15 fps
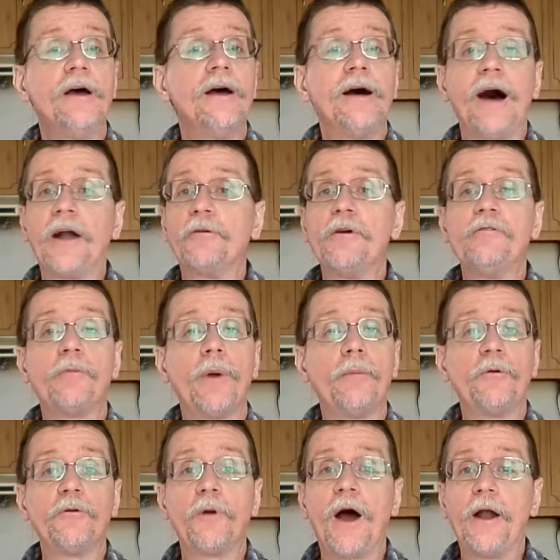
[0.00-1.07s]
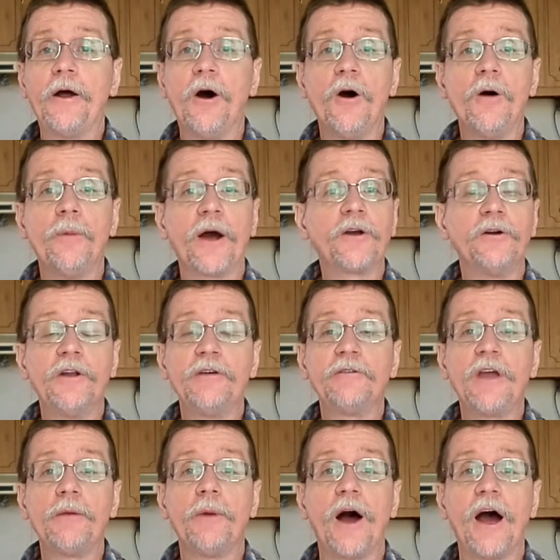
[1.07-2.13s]
I don't even remember the ride home. I couldn't even
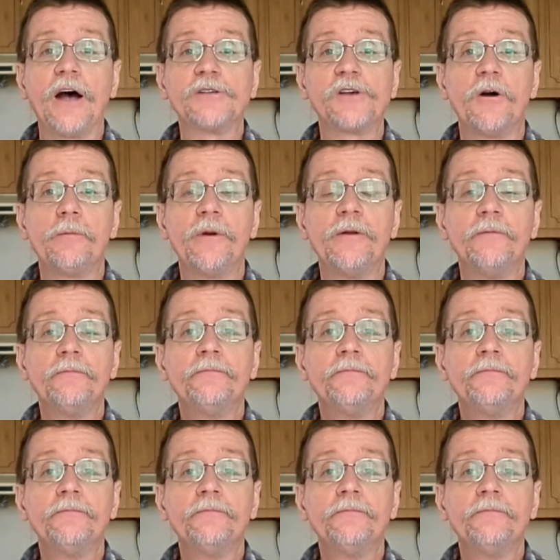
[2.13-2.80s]
keep my eyes open.